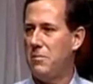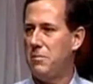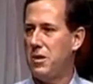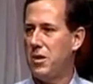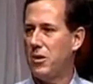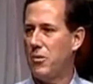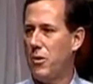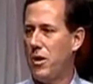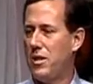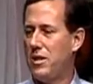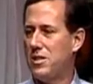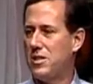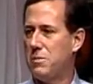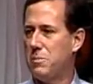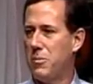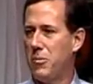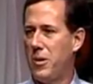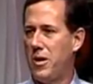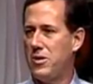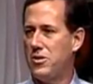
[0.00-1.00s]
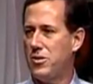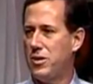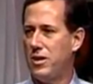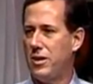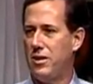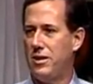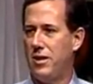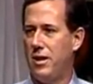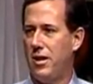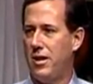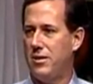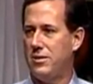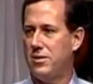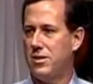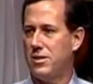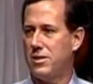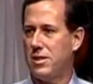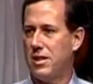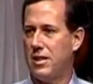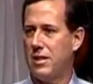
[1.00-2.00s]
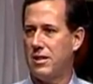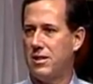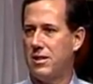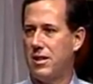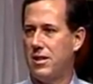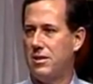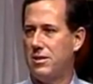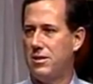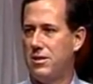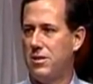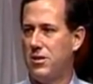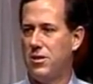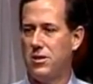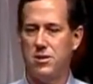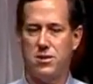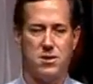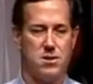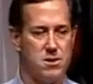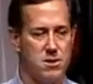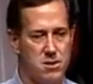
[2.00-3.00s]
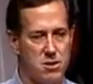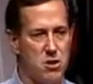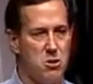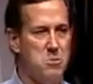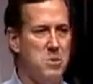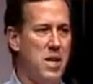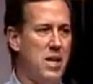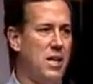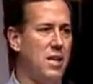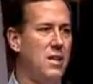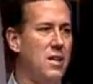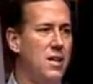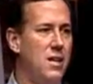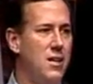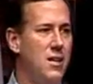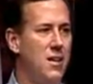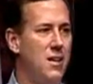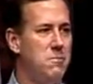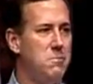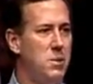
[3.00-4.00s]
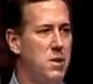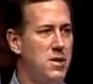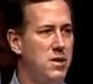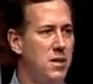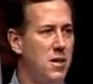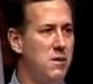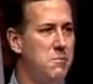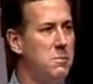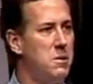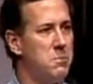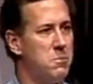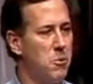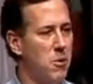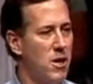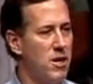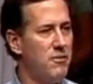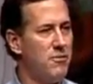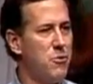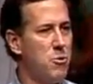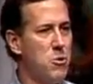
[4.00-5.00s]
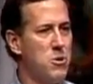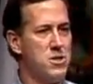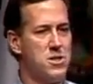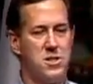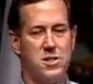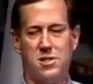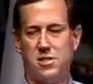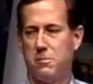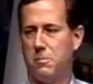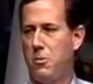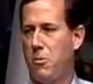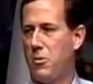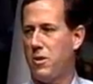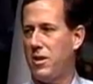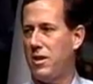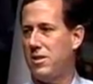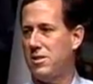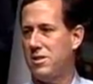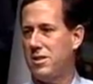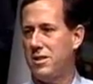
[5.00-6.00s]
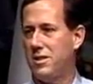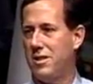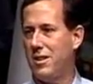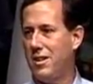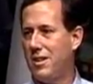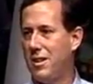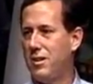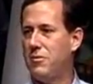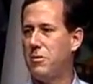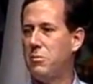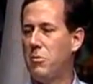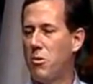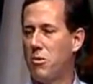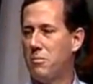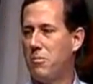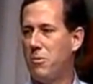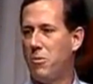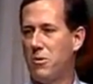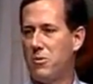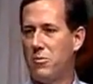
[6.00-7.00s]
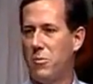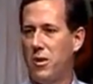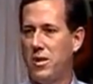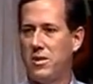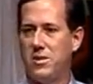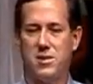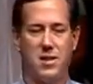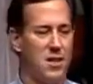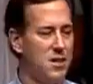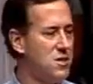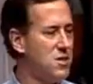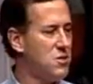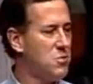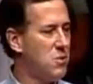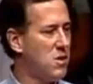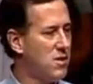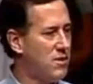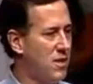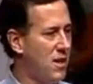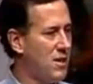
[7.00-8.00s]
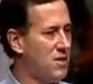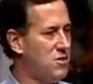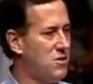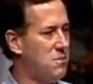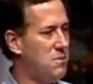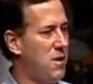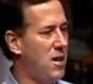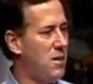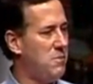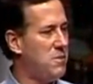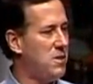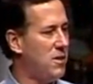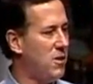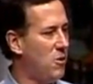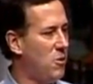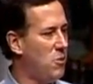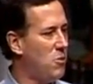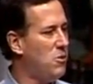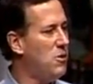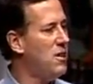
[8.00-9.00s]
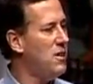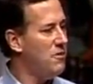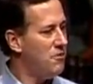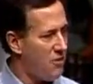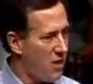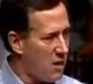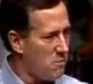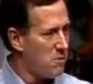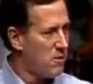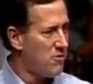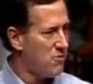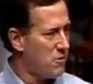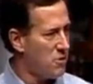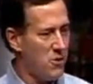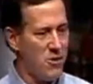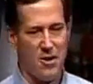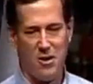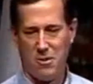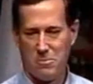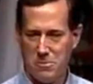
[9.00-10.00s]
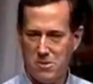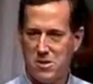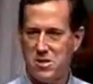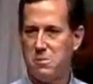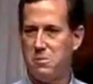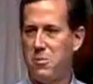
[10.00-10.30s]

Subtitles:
they have been a great inspiration, and just like so many have been praying for us and supporting us in even more important ways. And I just want to thank Jim Bob and the whole family for their help and